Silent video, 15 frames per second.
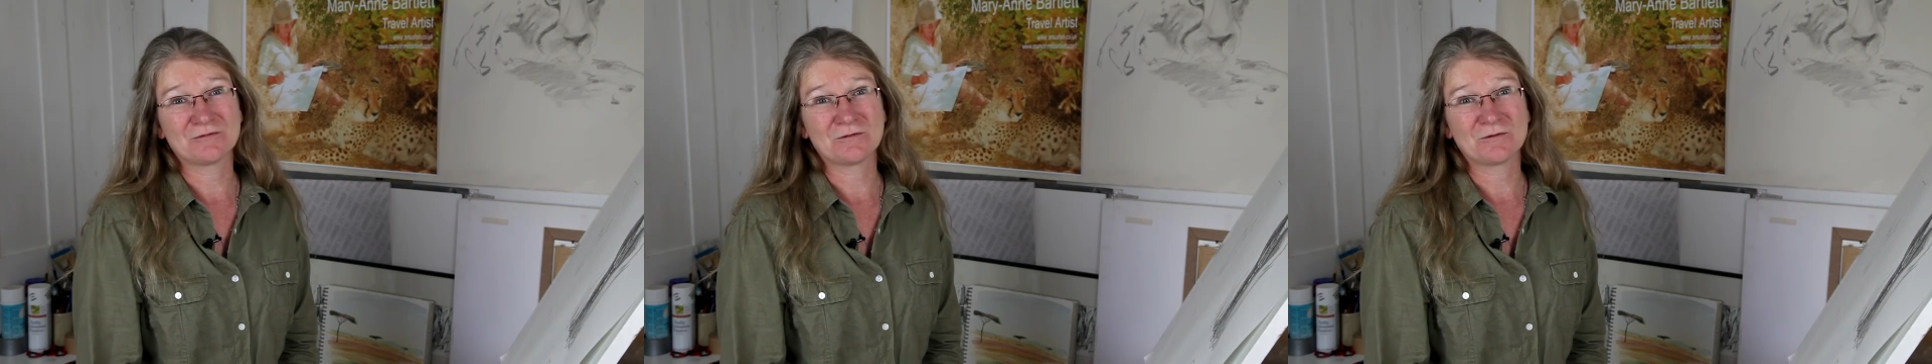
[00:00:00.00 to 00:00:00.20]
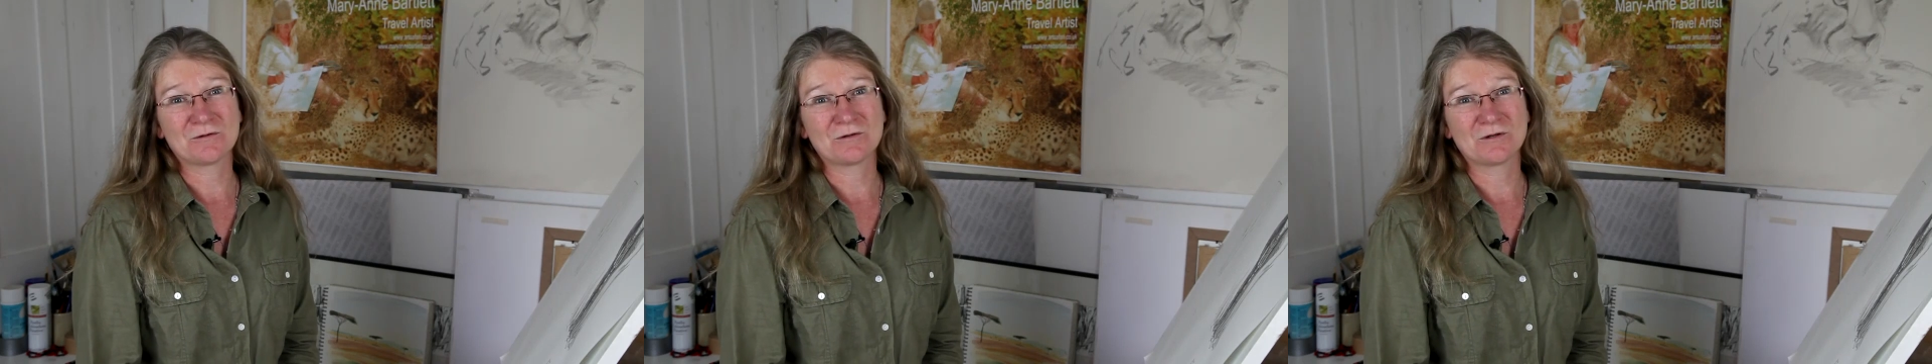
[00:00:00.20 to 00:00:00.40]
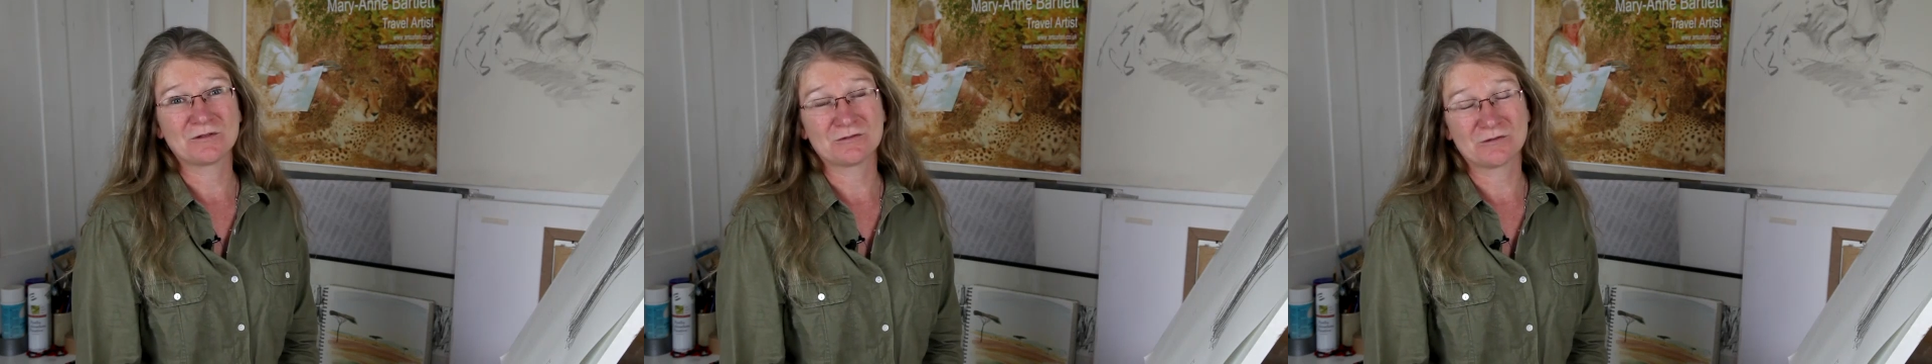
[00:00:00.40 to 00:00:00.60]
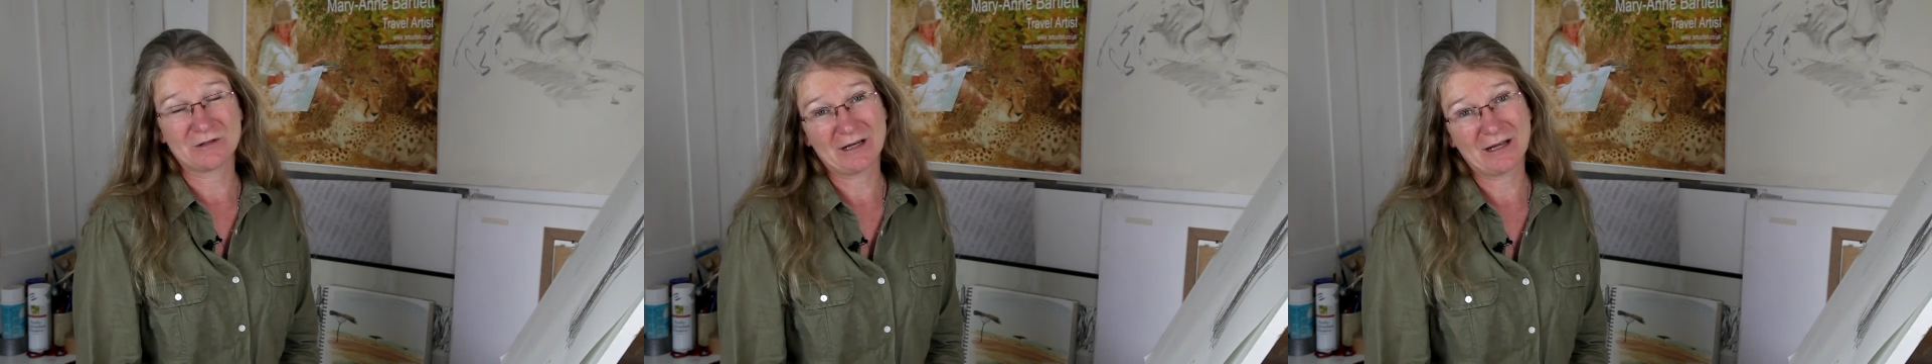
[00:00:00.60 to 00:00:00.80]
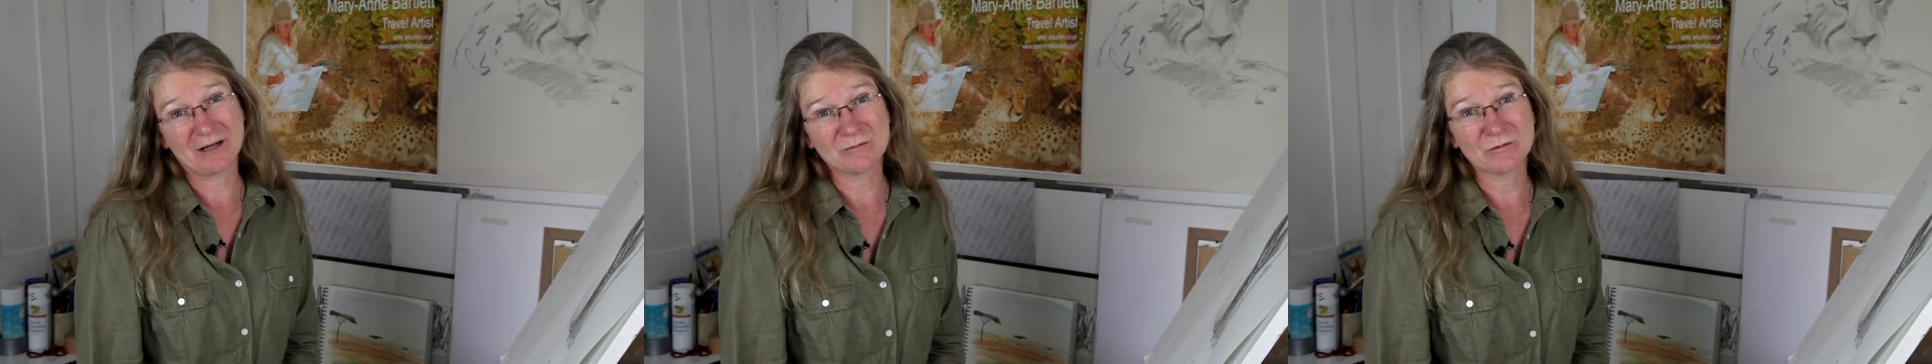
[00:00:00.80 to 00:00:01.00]
for
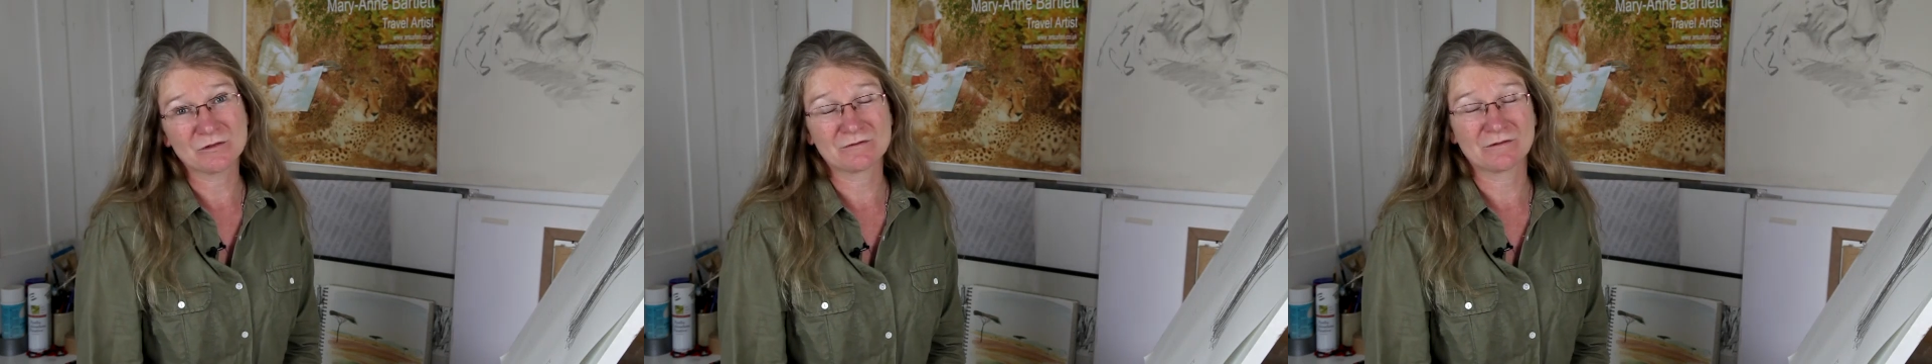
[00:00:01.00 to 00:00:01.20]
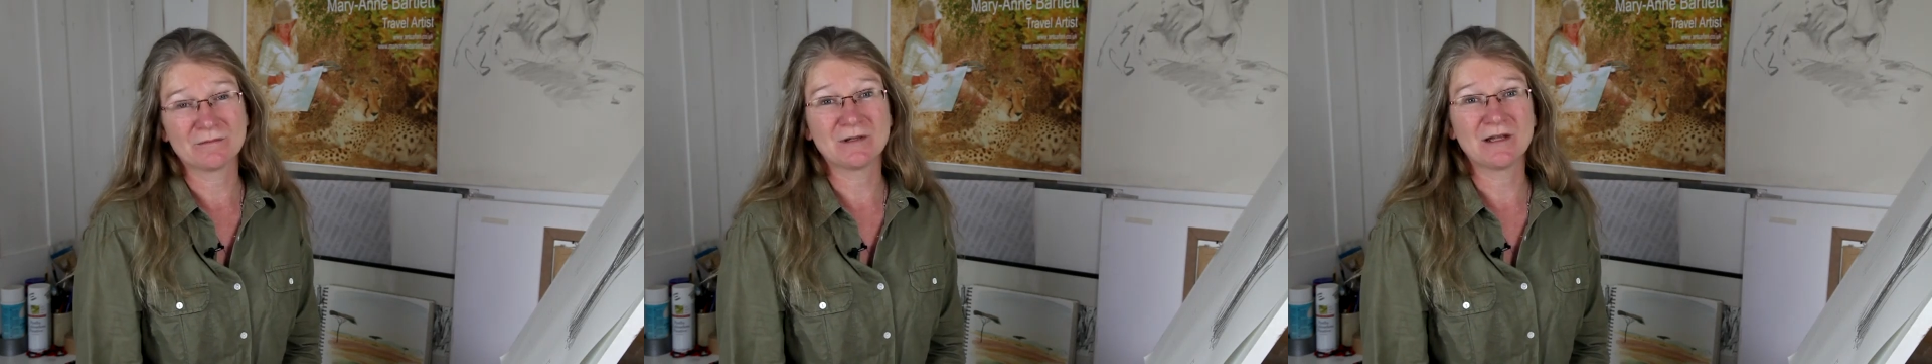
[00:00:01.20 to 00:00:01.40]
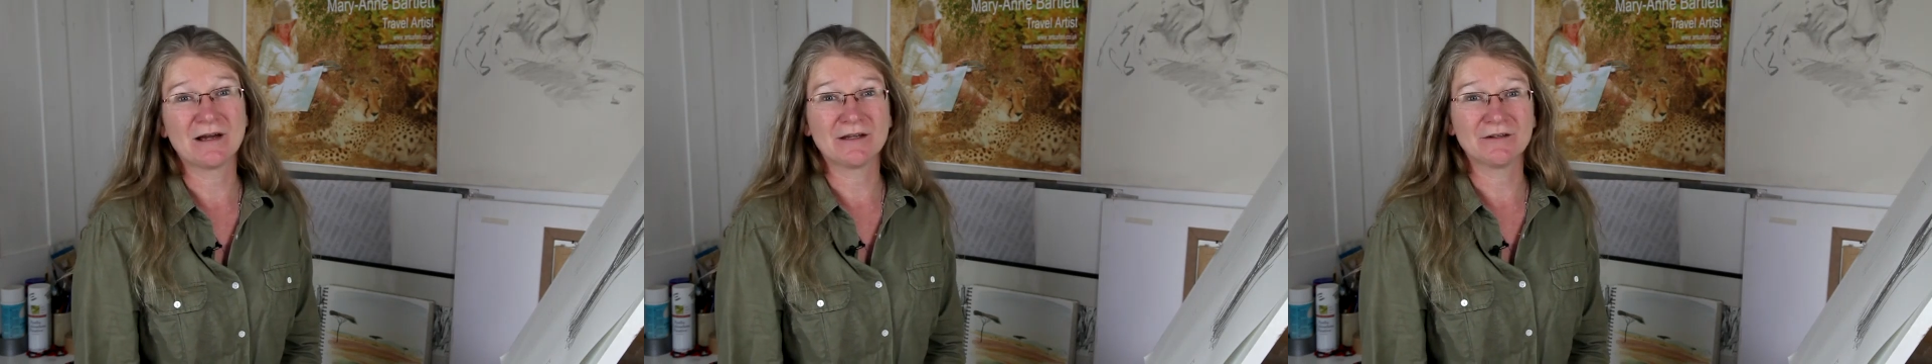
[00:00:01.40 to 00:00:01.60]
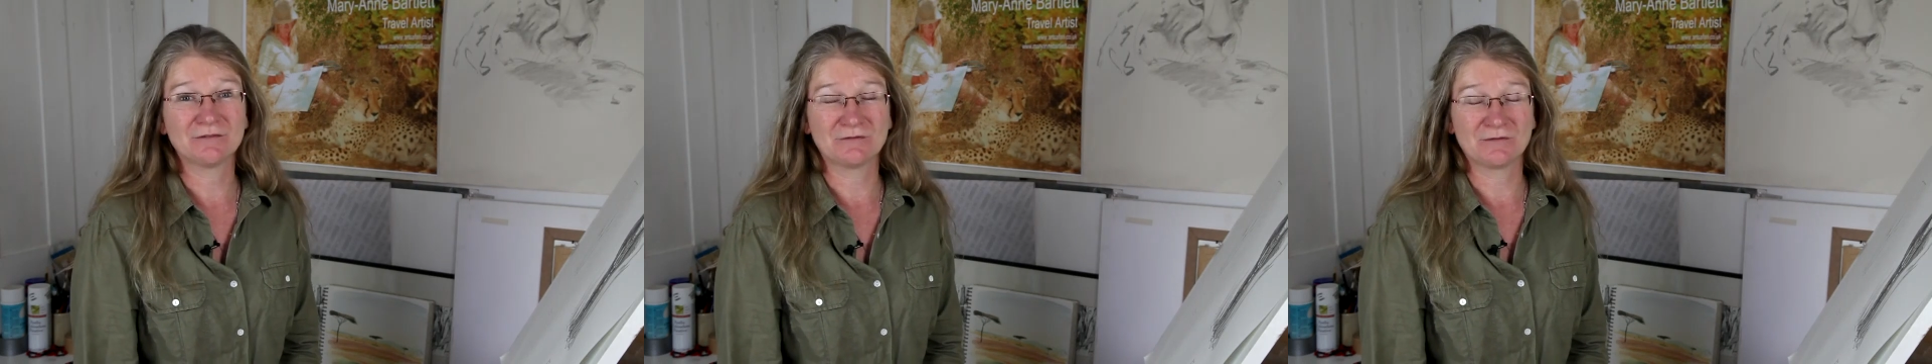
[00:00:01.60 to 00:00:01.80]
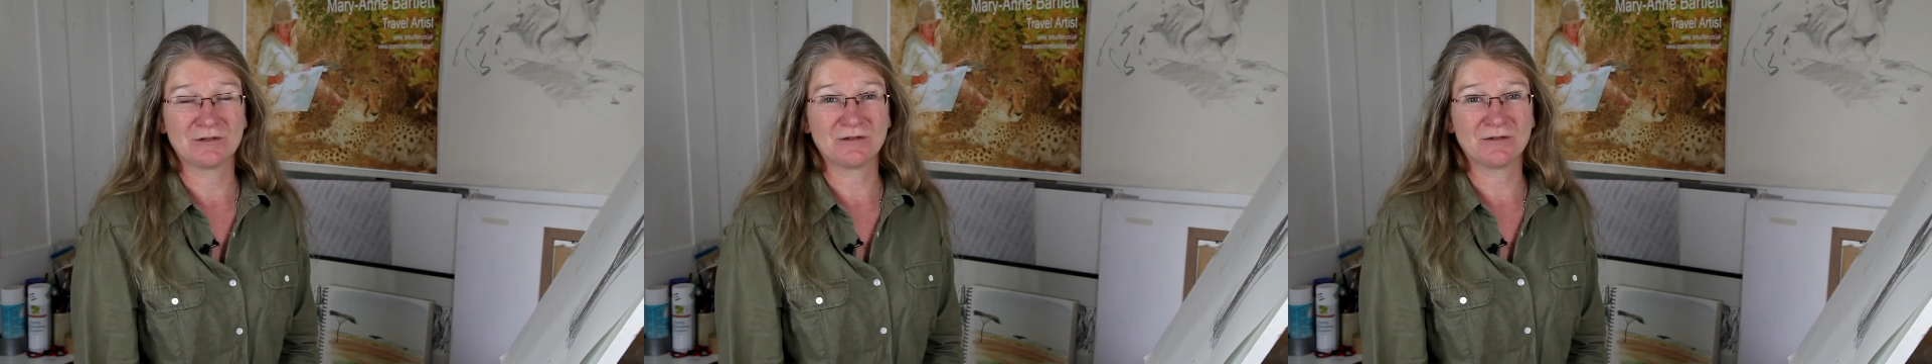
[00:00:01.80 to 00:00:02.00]
drawing animals from
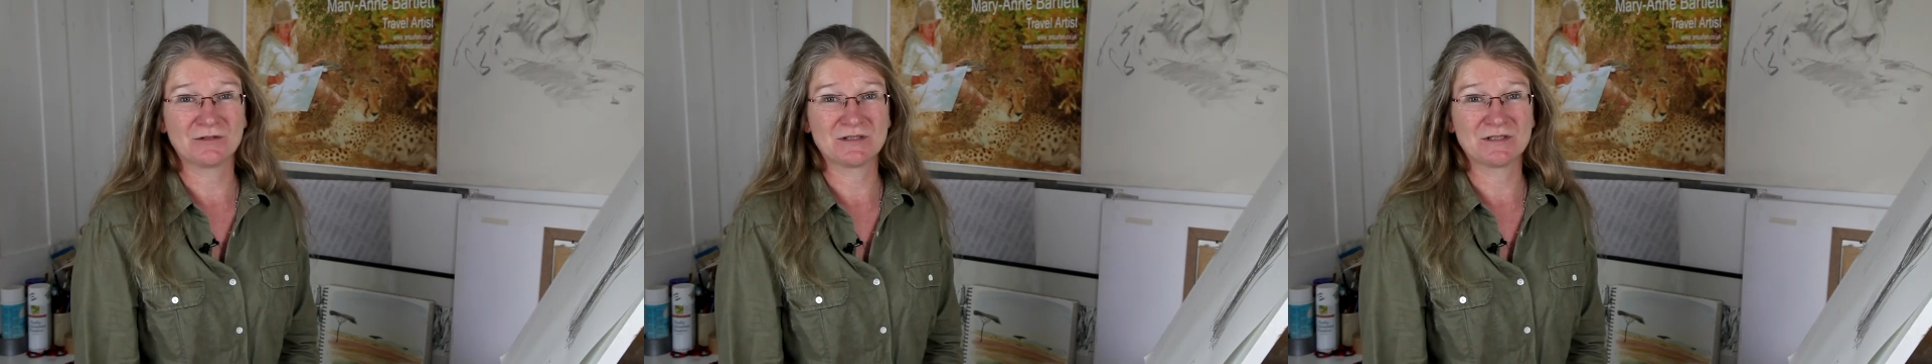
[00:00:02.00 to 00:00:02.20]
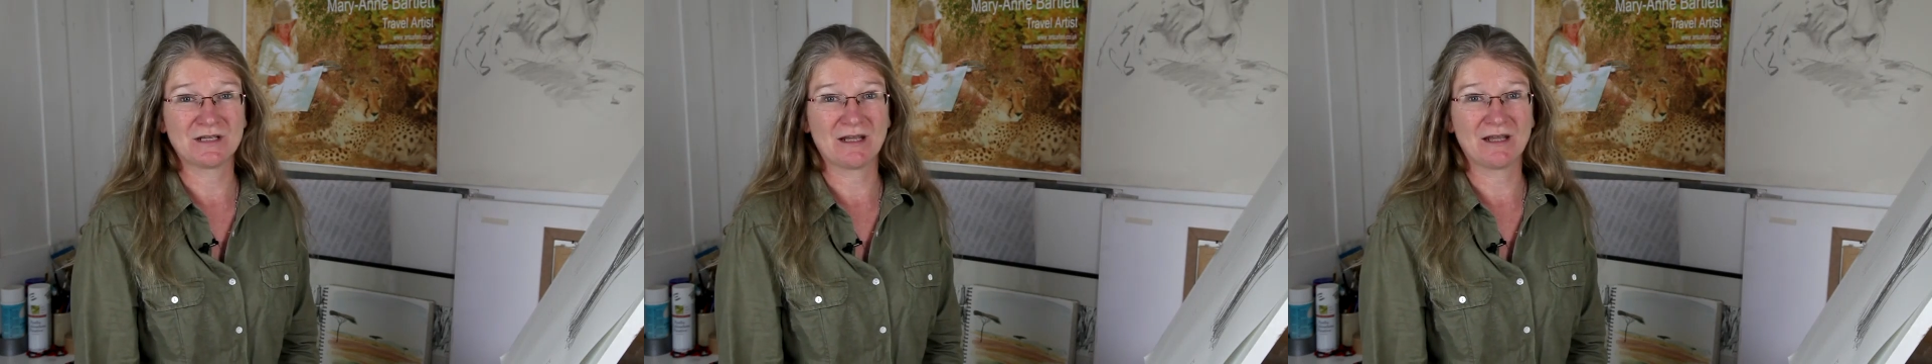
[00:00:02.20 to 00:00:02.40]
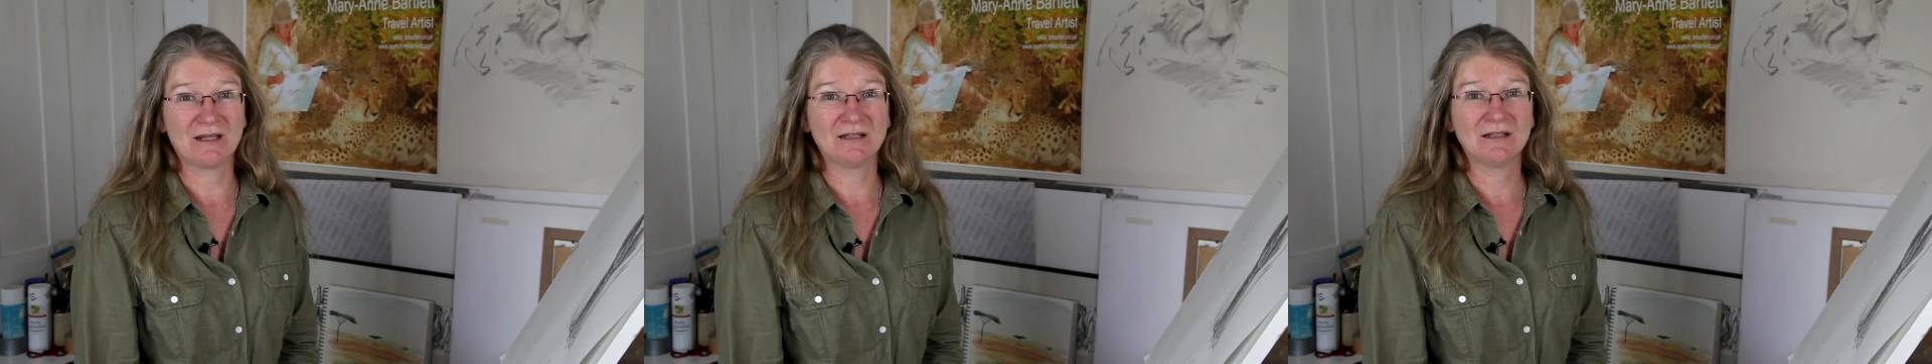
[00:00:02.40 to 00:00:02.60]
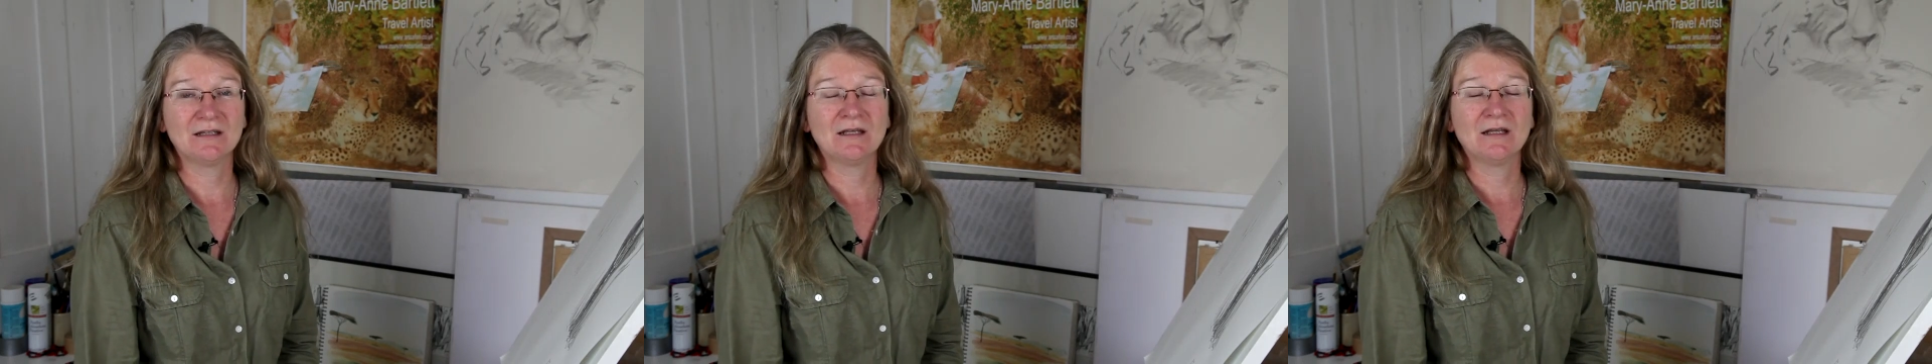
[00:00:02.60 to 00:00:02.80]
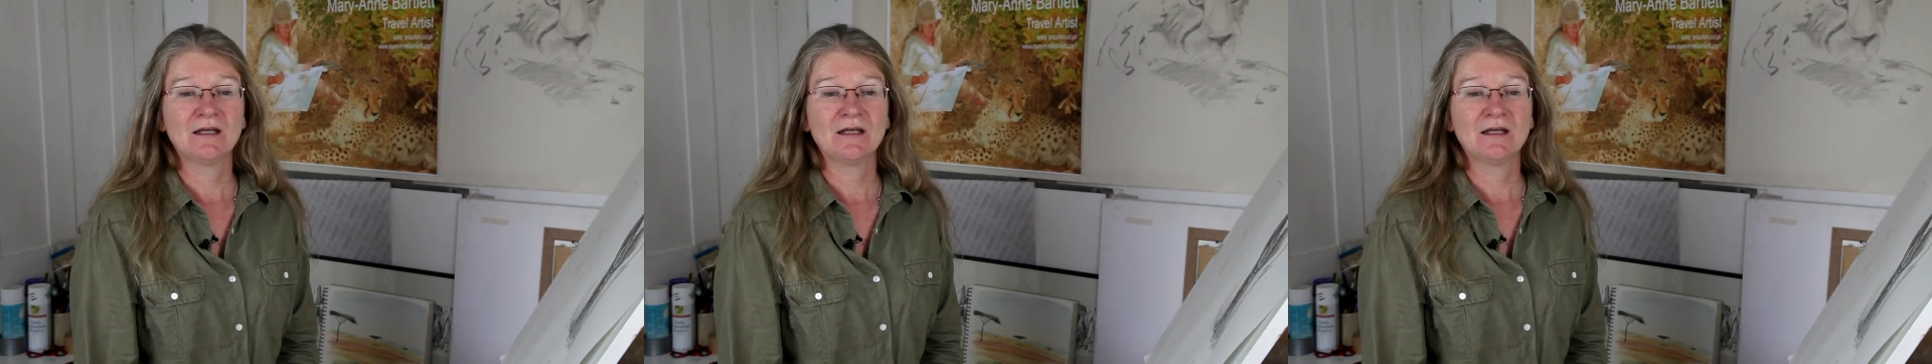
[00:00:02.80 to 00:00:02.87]
life with you today.